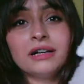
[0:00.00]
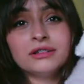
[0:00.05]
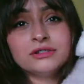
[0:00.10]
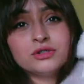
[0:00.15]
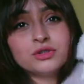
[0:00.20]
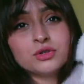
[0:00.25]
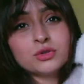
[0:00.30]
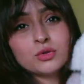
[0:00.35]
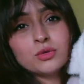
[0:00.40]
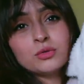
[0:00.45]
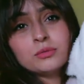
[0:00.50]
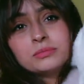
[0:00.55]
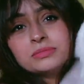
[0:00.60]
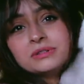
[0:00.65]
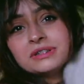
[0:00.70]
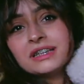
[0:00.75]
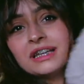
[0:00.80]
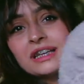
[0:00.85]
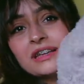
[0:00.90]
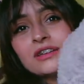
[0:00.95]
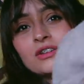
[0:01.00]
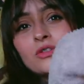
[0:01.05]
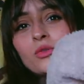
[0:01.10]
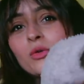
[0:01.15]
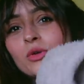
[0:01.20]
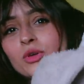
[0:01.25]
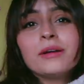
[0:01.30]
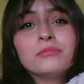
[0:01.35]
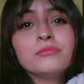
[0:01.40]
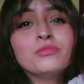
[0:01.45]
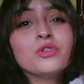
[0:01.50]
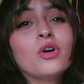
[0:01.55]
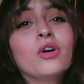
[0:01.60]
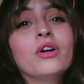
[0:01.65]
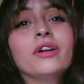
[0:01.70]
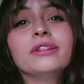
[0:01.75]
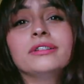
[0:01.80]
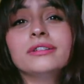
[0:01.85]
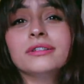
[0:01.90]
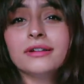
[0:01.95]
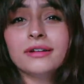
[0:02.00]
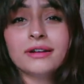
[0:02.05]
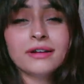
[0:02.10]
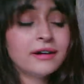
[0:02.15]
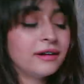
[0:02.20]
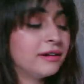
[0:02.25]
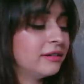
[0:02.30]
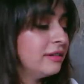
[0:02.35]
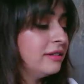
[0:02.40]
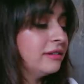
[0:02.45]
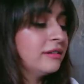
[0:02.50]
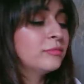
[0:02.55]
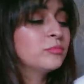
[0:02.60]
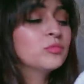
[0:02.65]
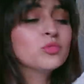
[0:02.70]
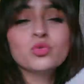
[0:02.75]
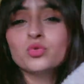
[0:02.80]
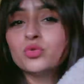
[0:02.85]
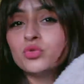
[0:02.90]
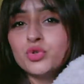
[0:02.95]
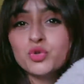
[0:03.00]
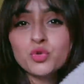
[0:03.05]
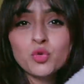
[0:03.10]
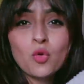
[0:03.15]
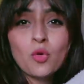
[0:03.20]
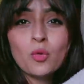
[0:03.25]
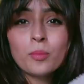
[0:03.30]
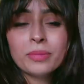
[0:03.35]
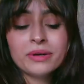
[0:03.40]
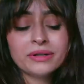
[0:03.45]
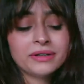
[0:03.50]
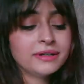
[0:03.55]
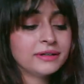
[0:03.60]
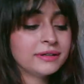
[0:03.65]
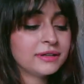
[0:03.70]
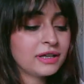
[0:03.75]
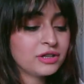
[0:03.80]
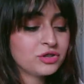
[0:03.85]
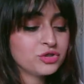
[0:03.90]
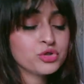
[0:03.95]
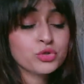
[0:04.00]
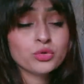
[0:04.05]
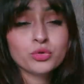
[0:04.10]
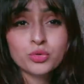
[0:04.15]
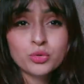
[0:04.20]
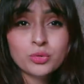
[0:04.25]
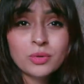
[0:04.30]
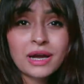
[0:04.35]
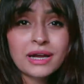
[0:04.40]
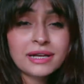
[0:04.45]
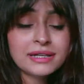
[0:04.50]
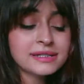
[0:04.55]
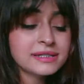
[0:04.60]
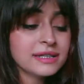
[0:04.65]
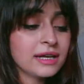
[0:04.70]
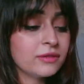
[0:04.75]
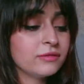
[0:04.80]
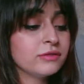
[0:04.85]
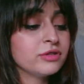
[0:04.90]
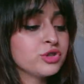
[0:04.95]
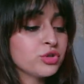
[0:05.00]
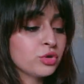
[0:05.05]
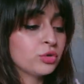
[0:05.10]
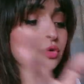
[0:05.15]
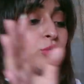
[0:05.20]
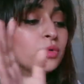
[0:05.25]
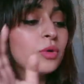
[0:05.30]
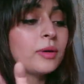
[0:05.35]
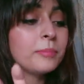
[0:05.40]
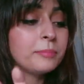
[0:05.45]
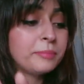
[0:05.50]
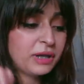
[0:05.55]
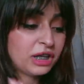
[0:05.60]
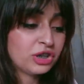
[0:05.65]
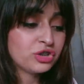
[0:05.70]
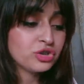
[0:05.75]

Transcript: bathrobe thing, but I'm not in a mood to open it and show you guys. I will show you a